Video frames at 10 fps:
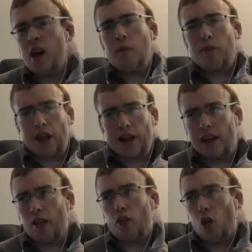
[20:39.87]
but then
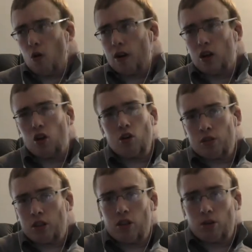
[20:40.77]
again, Loki
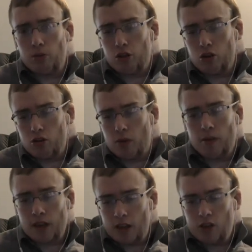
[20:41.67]
used it with using the
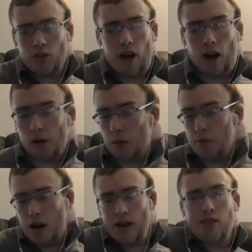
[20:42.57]
Tesseract, or the
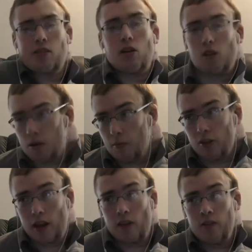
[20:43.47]
Mind Stone, I
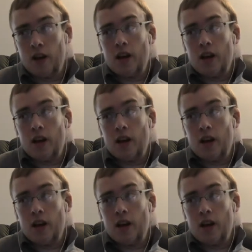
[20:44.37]
believe,